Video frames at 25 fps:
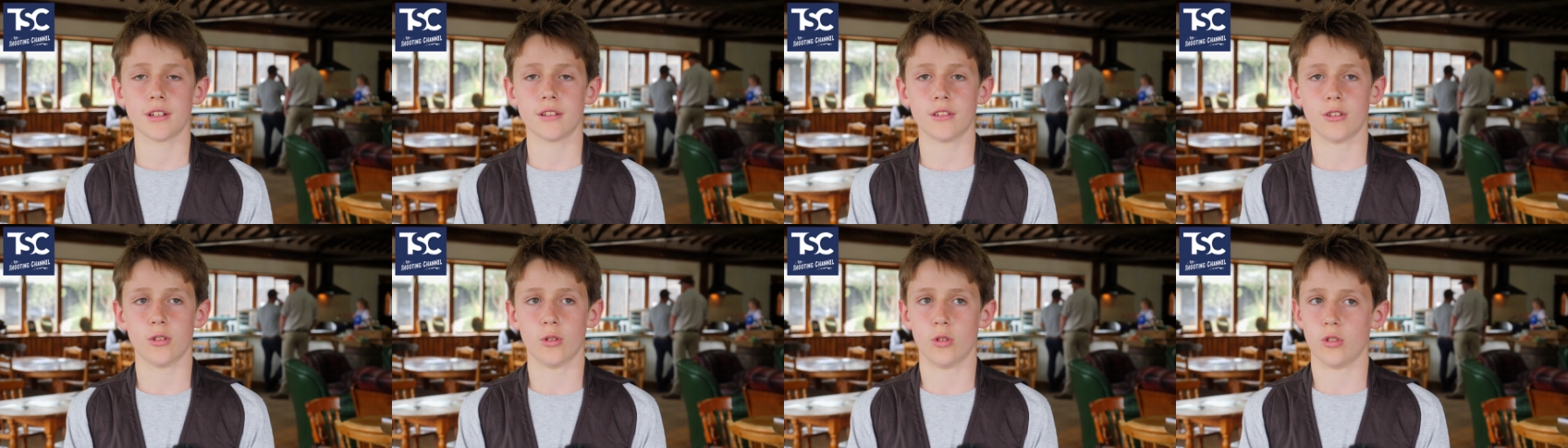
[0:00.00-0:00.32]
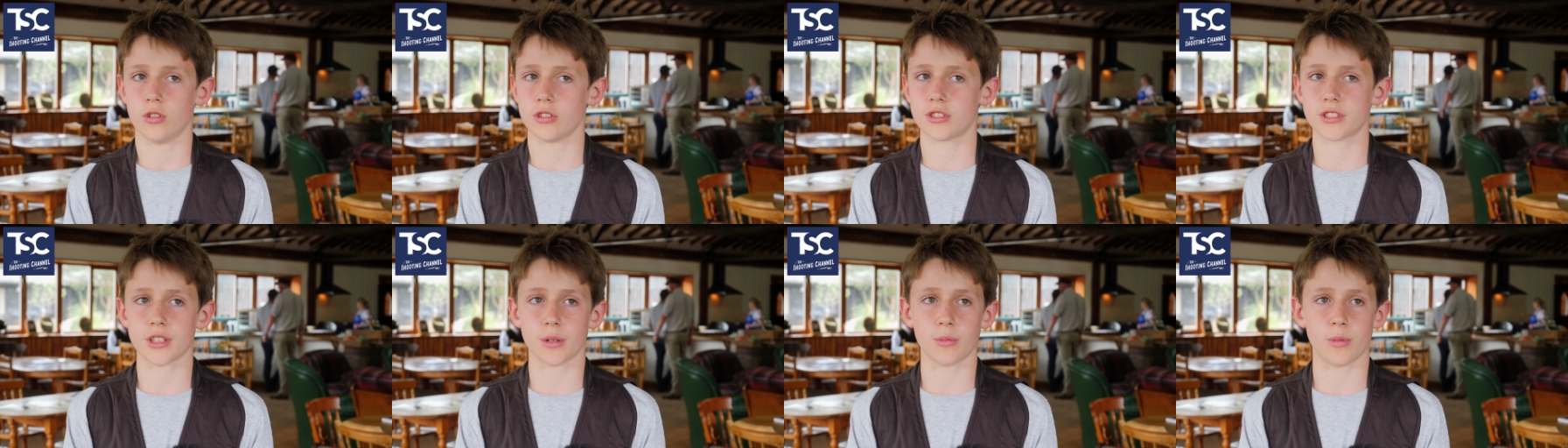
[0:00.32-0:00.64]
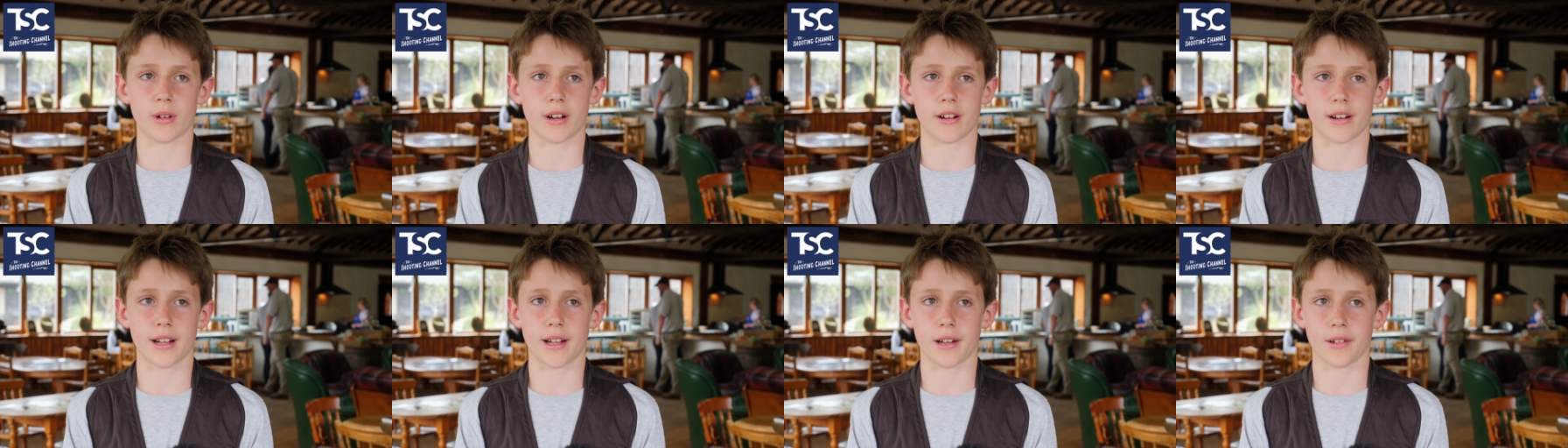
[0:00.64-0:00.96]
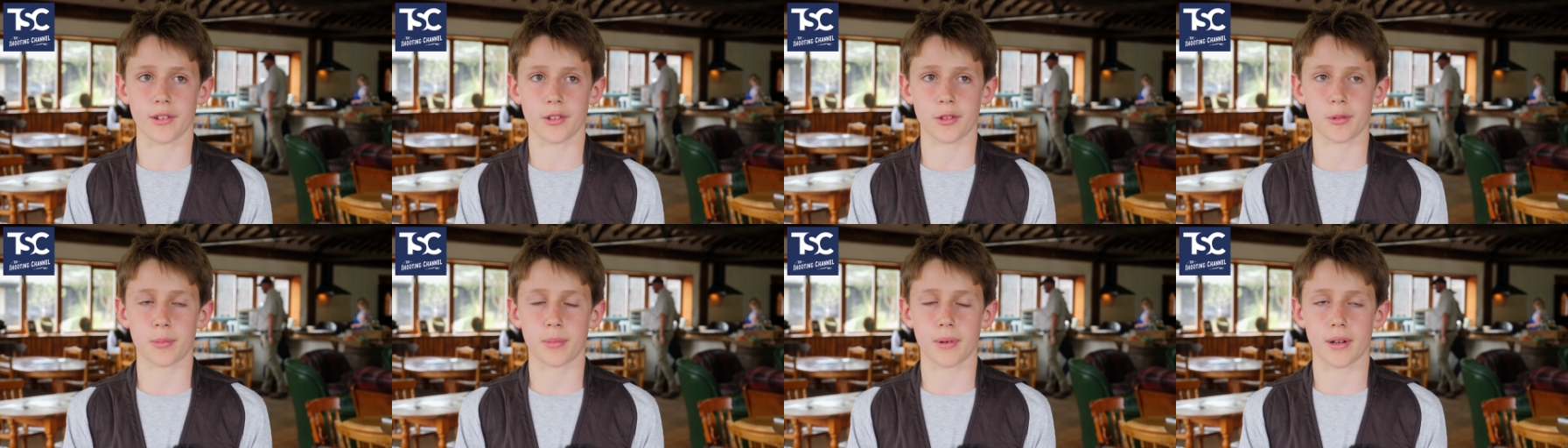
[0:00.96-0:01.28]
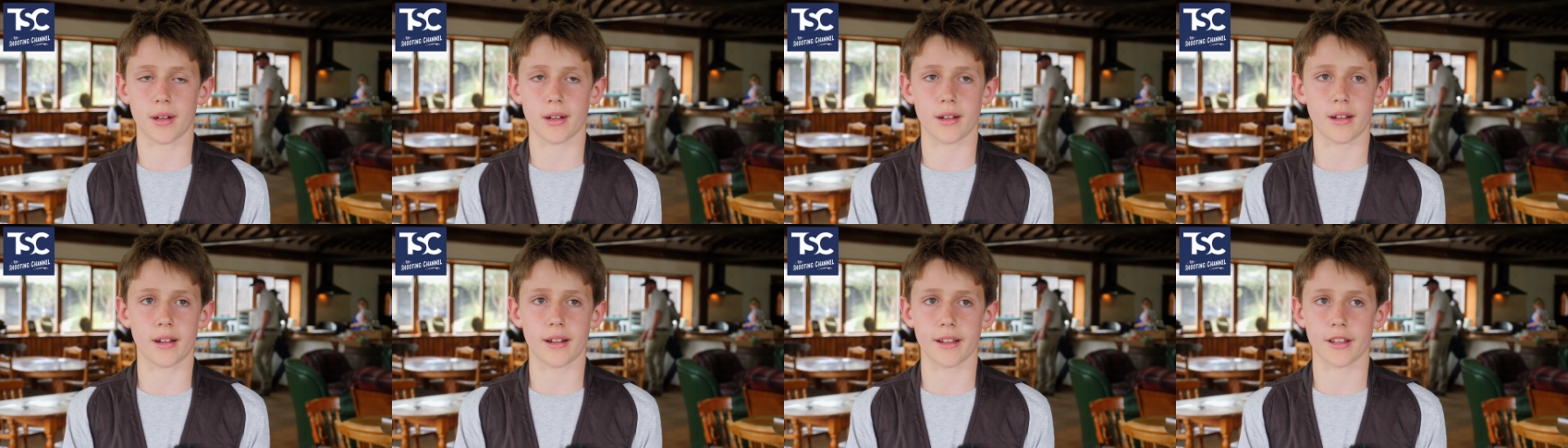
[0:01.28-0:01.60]
or somewhere else,
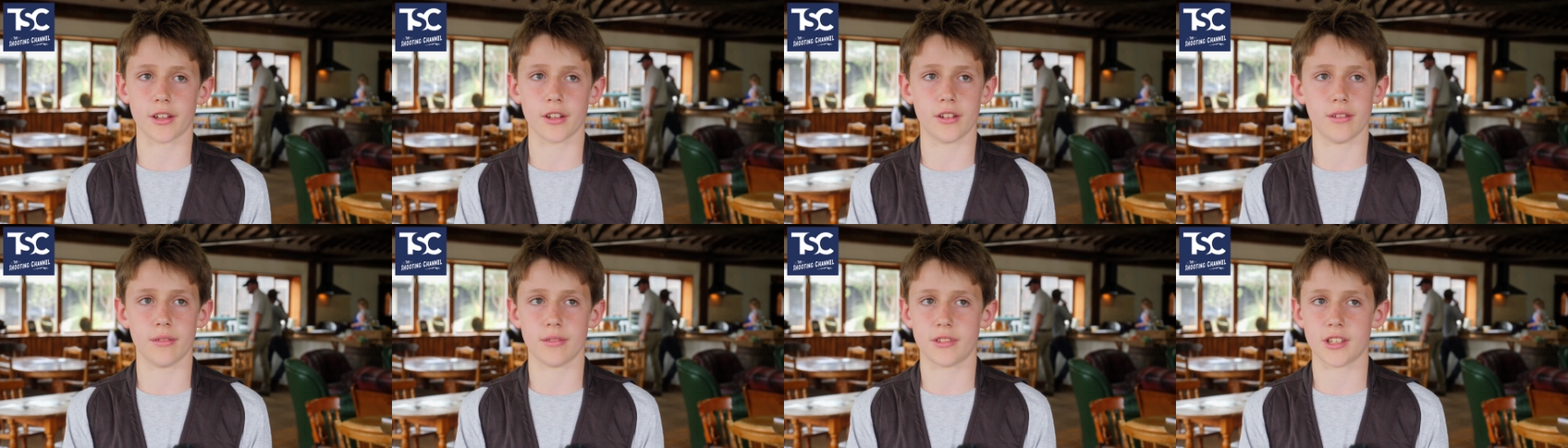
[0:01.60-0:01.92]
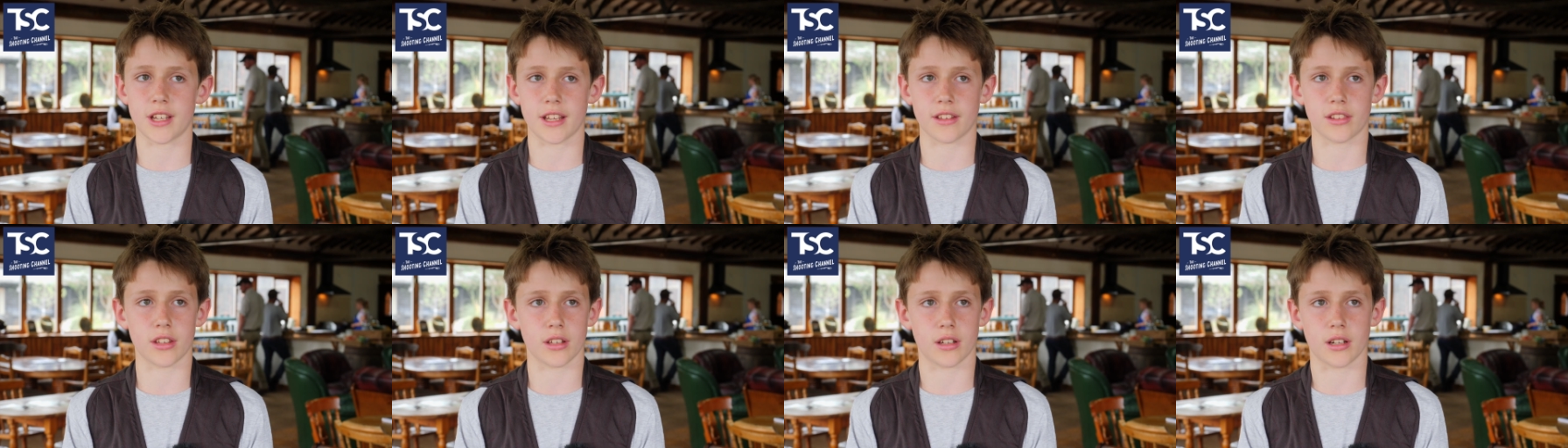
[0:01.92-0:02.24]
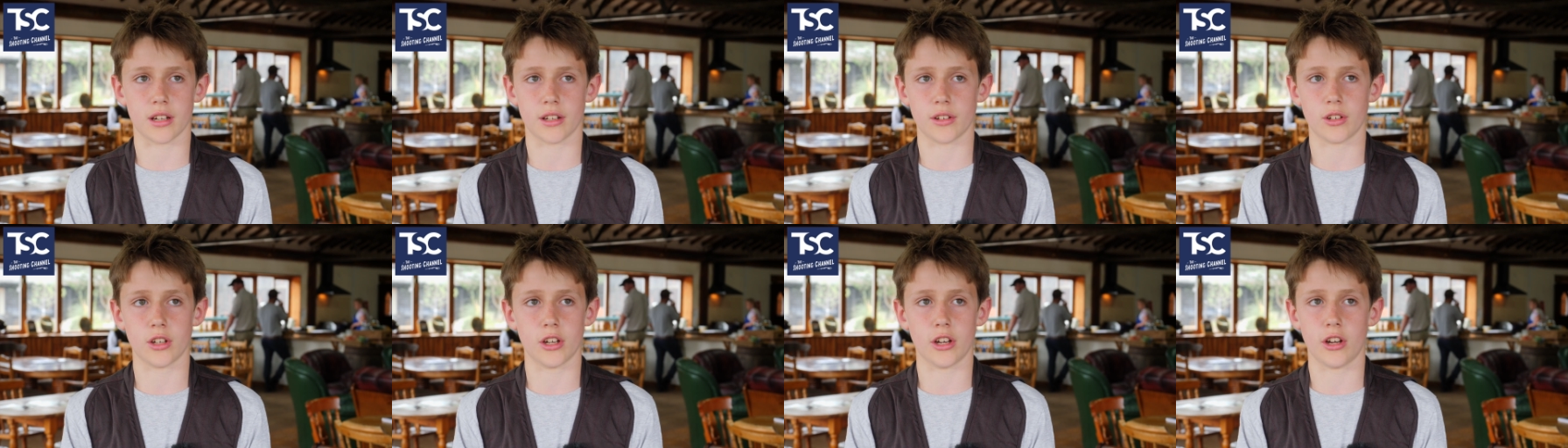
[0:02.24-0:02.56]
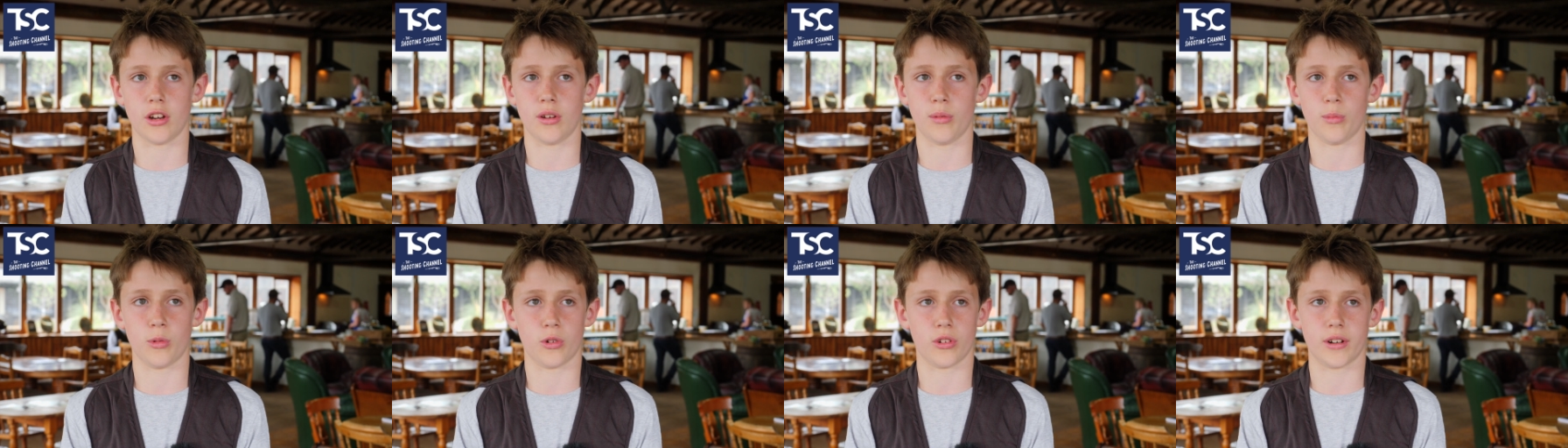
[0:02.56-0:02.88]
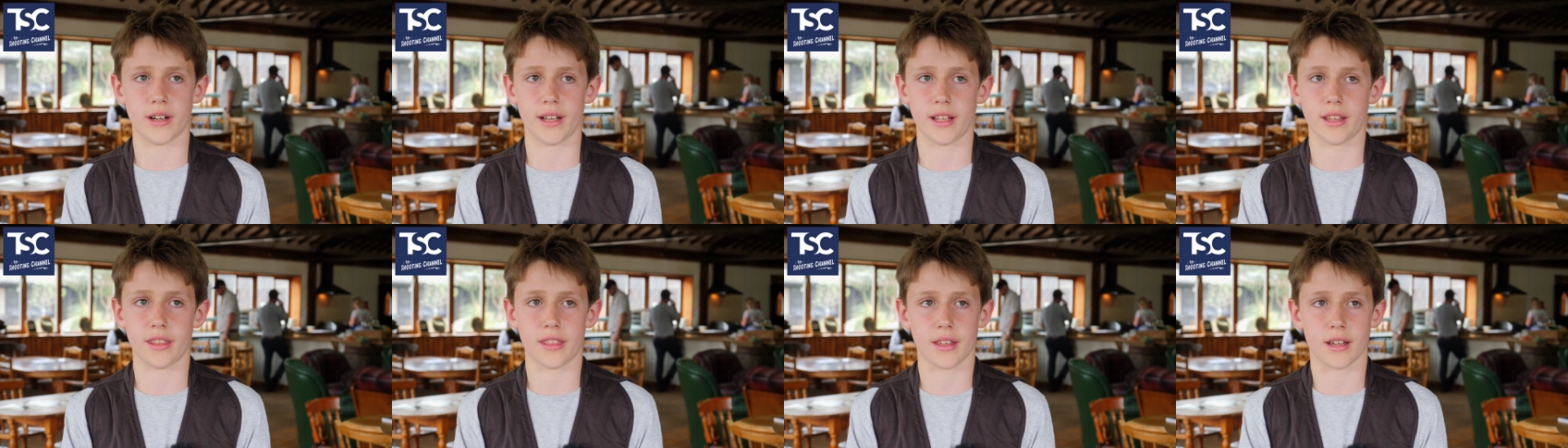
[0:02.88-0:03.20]
but I couldn't take the gun home or
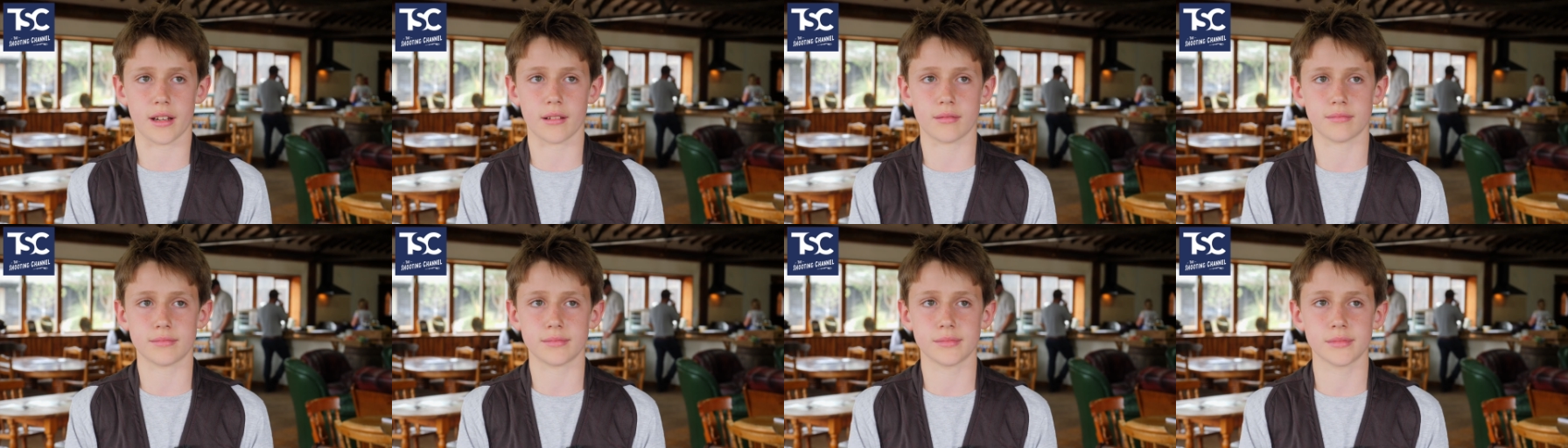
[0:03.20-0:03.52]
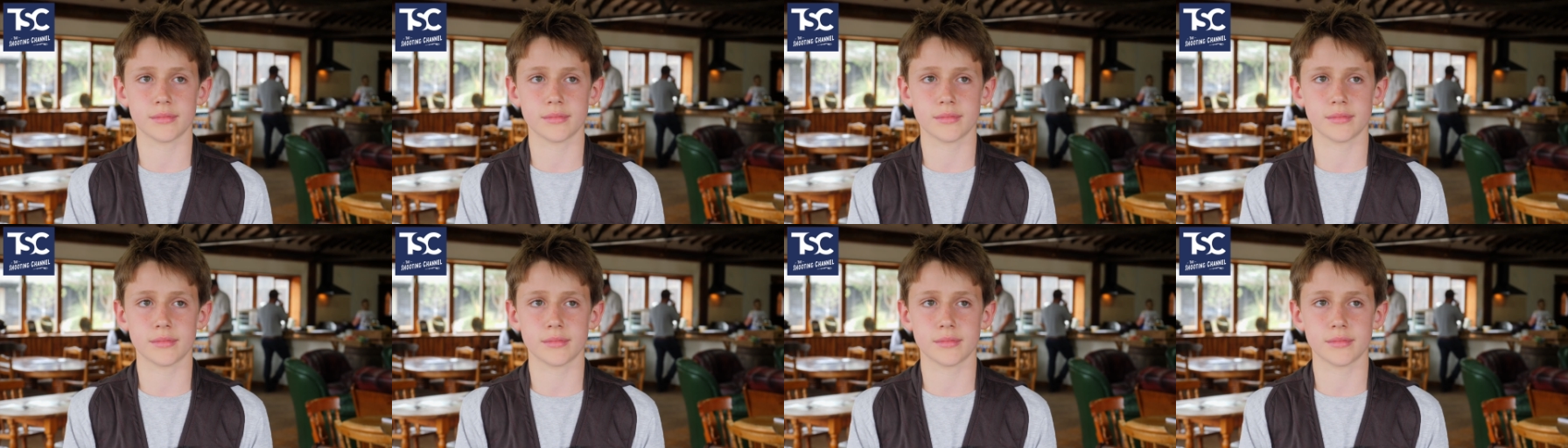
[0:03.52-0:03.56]
anything.